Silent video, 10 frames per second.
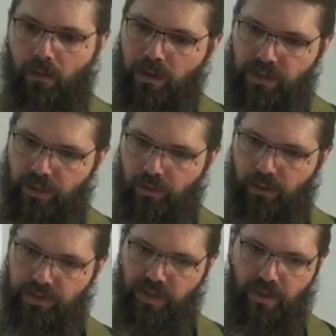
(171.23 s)
And so
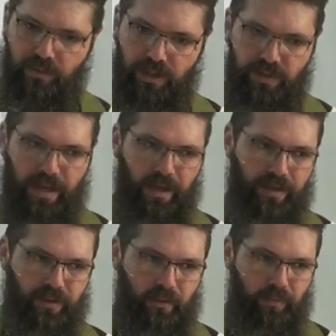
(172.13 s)
it seems these
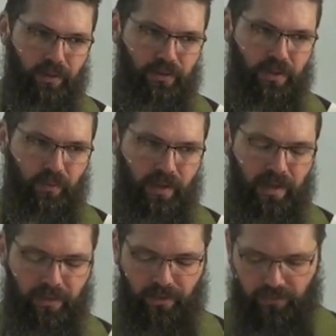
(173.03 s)
eyes are opposed to one
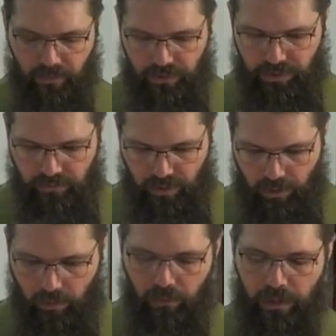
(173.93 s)
another. And of course, you
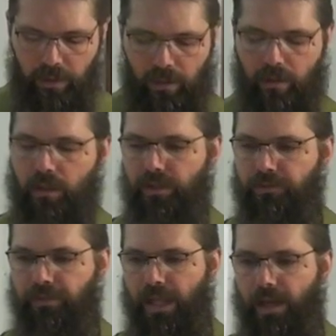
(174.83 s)
know that the
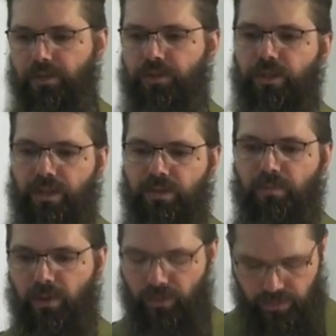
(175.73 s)
flesh is
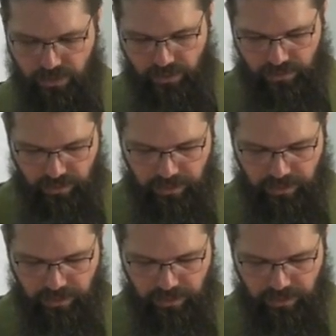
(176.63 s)
opposed to the